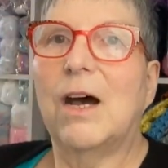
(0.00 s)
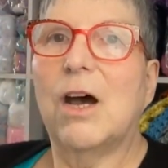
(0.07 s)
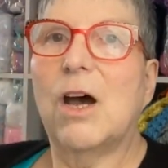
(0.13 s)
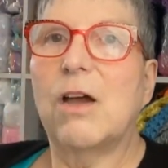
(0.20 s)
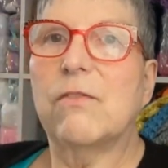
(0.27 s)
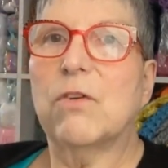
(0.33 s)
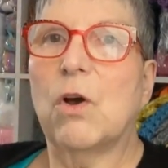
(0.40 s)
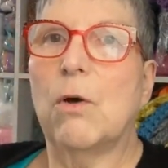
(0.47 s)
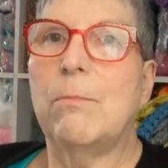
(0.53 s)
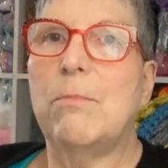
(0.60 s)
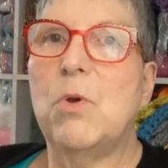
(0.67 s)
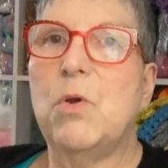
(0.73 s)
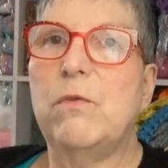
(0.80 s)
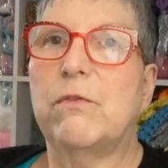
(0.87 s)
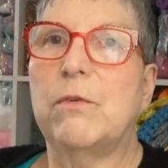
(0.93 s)
I've got a
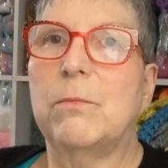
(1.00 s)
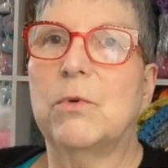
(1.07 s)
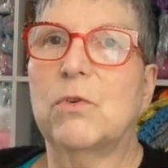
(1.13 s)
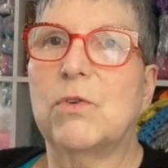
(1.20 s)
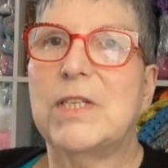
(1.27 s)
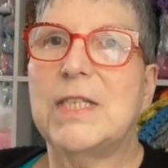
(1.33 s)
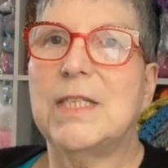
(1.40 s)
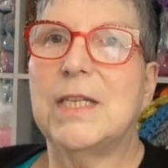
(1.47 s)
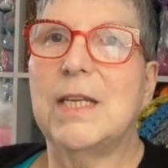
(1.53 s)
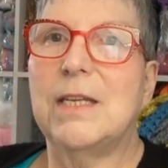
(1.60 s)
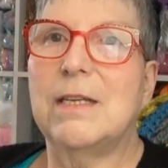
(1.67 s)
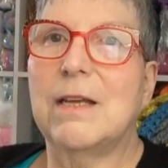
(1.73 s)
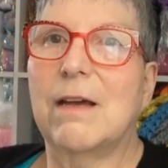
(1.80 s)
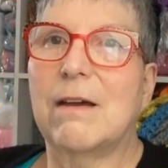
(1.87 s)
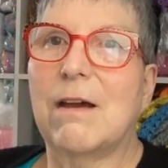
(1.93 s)
moo from
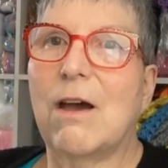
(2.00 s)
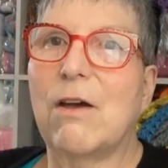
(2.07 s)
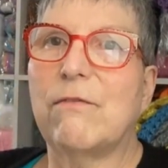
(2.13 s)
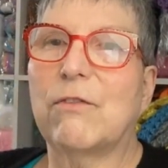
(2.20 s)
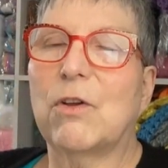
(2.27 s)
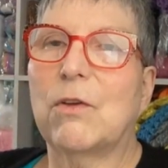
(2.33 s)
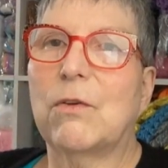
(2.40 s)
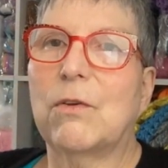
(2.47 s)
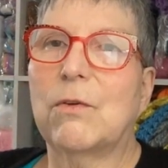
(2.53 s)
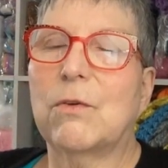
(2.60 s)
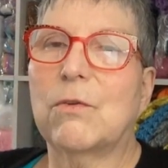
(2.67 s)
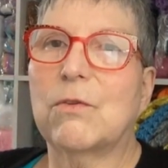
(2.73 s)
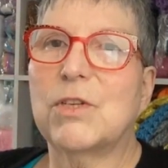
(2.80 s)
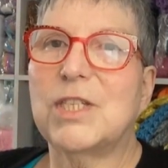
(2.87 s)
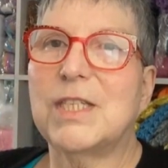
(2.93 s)
Christina. I've
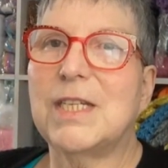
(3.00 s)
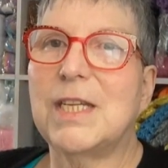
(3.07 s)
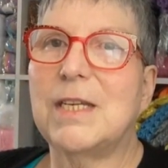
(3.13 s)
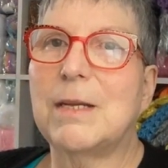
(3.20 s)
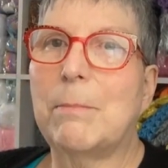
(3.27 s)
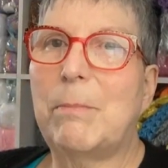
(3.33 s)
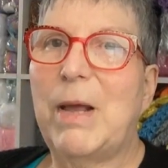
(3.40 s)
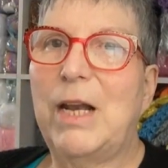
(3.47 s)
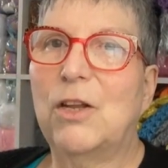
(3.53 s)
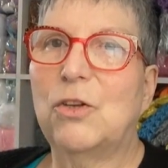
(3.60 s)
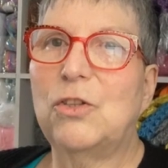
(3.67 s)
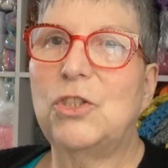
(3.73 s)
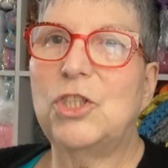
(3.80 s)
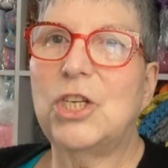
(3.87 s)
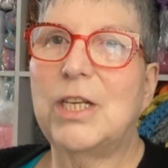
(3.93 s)
Christina, Bella
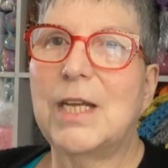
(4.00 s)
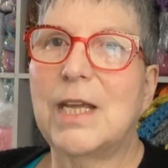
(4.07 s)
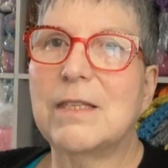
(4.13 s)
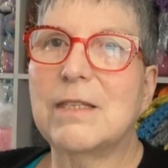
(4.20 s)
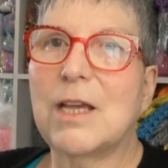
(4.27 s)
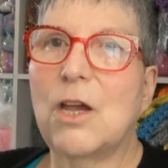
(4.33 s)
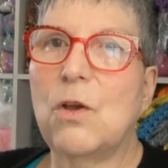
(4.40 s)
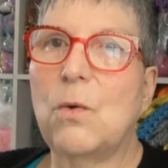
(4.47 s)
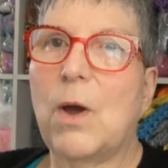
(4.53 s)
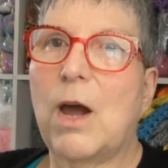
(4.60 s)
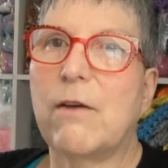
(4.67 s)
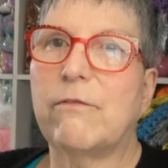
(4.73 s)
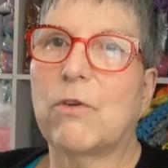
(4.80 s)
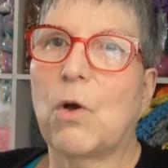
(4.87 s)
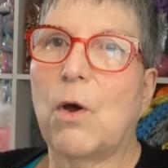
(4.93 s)
and Ginetto.
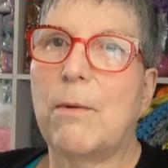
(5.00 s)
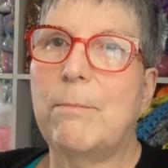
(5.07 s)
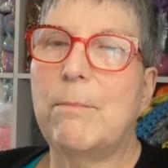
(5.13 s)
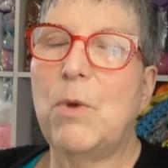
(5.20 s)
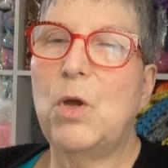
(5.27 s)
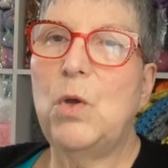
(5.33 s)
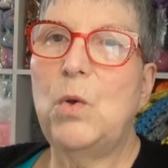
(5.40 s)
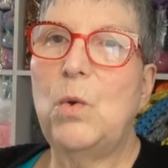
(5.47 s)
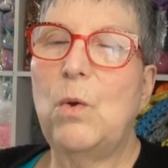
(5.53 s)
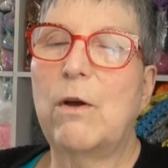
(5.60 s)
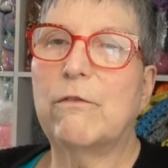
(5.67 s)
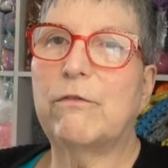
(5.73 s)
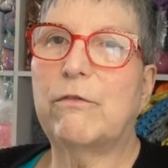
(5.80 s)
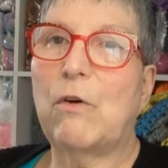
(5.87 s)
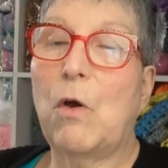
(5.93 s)
I've got a moo
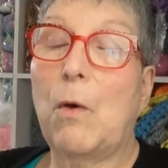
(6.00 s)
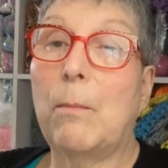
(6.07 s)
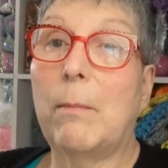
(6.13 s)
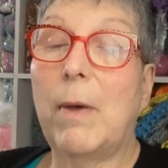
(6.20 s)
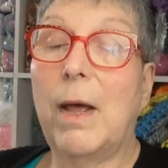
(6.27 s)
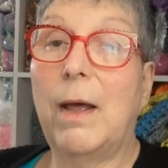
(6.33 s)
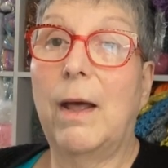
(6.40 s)
from